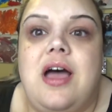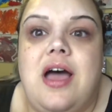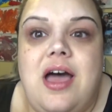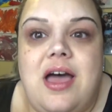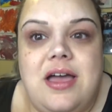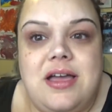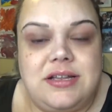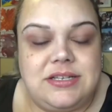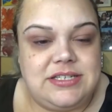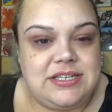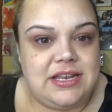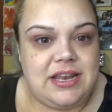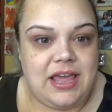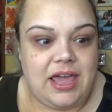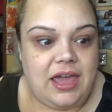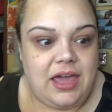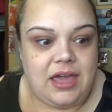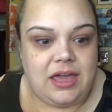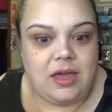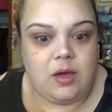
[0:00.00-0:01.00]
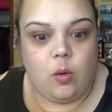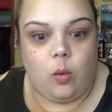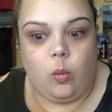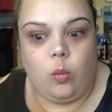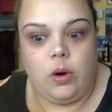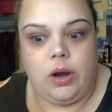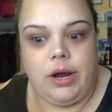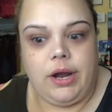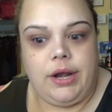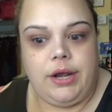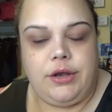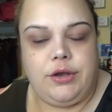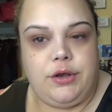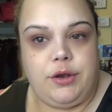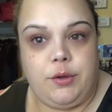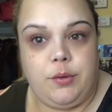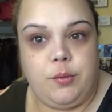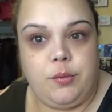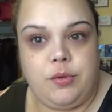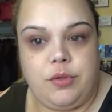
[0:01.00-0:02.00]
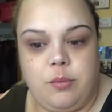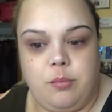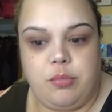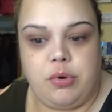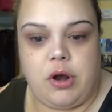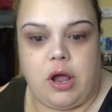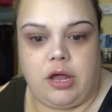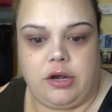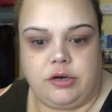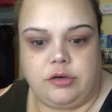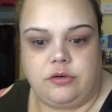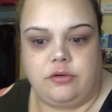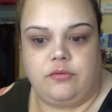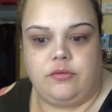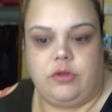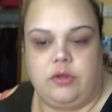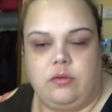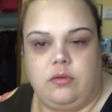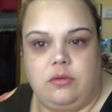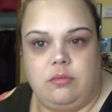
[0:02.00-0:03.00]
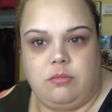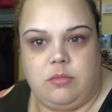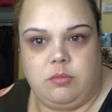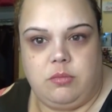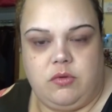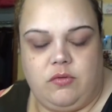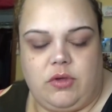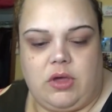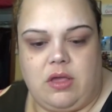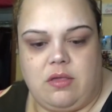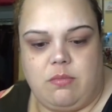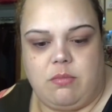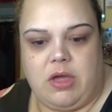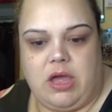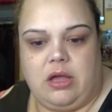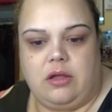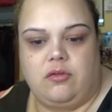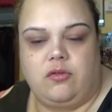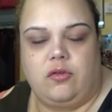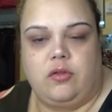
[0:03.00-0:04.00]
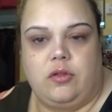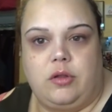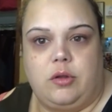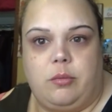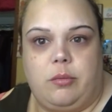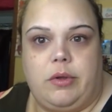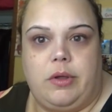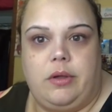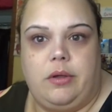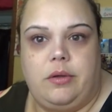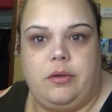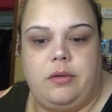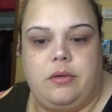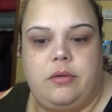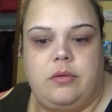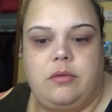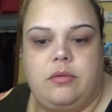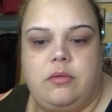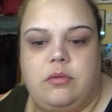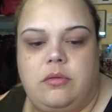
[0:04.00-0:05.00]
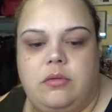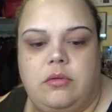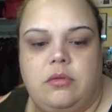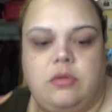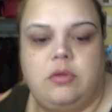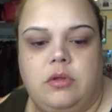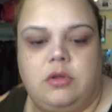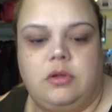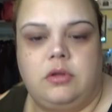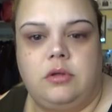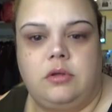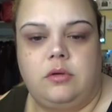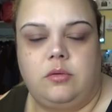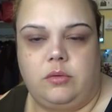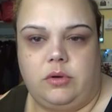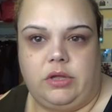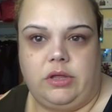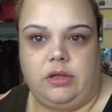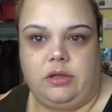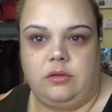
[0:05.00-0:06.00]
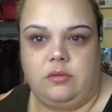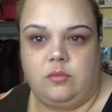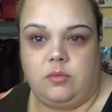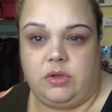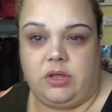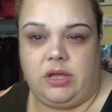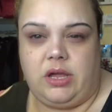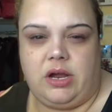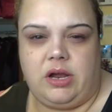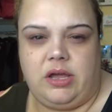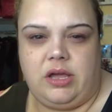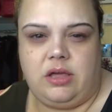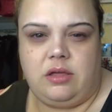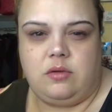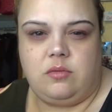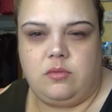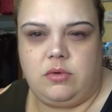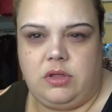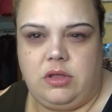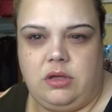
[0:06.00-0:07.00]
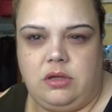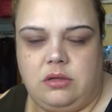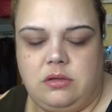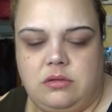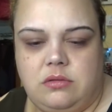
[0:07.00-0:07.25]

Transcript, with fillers: Uh, today, we're going to do some product reviews. Maybe guys, back just a little bit. Really? Really, Harriet? Really?